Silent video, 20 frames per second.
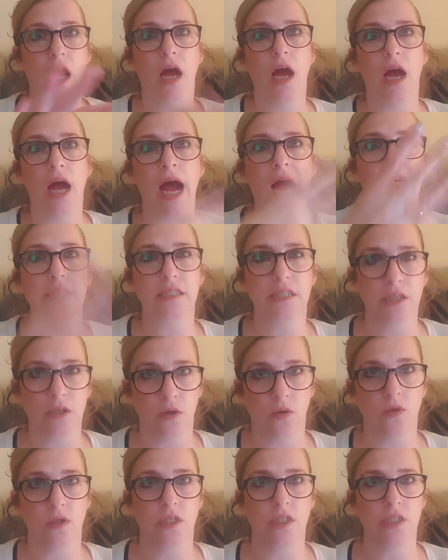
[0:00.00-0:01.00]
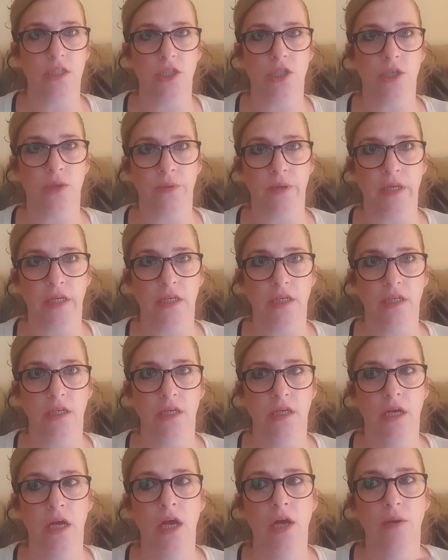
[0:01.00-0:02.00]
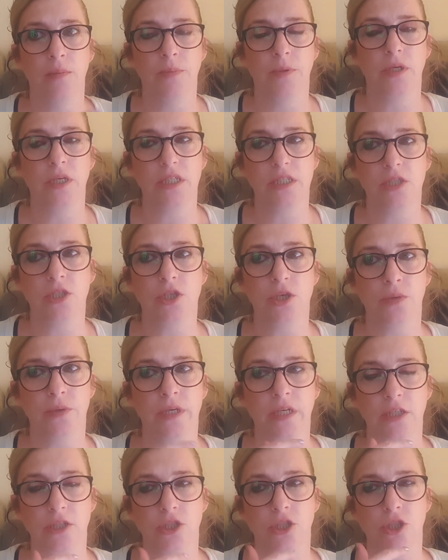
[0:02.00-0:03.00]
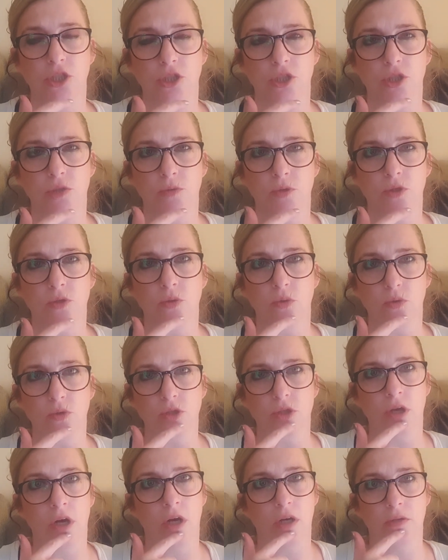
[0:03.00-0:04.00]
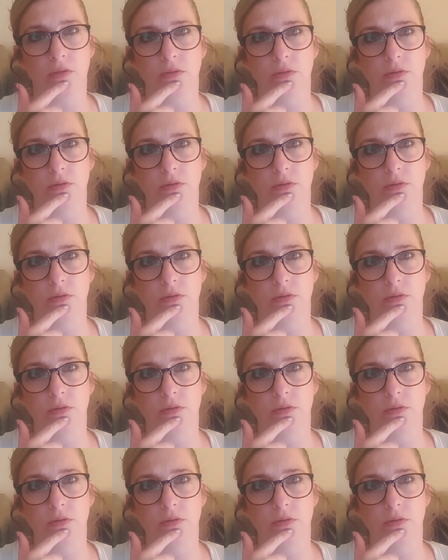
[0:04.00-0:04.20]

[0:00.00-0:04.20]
acting like he's doing, but he's doing it just to a torso.